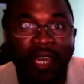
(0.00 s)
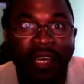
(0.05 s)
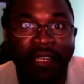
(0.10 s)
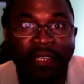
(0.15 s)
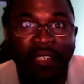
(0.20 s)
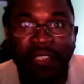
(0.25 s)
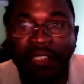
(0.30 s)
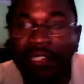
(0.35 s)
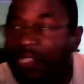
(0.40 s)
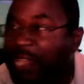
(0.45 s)

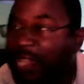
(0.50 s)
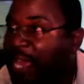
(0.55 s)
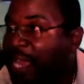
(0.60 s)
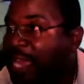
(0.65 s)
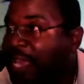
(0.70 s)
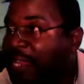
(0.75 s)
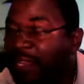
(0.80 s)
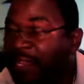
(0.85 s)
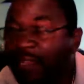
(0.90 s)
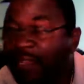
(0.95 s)

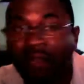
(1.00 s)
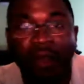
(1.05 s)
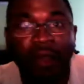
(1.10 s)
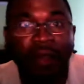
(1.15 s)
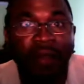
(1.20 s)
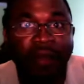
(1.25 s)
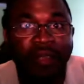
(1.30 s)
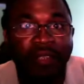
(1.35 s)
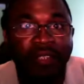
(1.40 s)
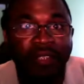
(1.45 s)
understand that
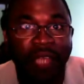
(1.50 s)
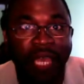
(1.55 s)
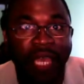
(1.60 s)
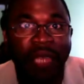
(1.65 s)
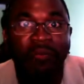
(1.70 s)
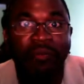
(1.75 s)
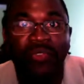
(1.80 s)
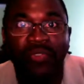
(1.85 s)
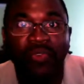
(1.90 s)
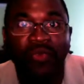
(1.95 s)
God is
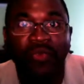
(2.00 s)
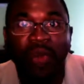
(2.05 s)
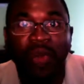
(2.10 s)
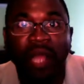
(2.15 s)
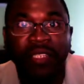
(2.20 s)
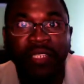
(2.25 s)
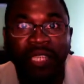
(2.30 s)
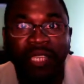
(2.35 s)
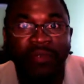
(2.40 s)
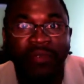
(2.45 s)
able to
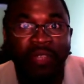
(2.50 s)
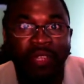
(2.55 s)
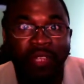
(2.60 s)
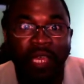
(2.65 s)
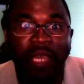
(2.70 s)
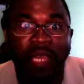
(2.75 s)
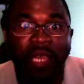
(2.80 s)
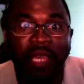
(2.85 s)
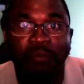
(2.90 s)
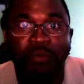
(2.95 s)
watch
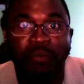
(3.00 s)
everything.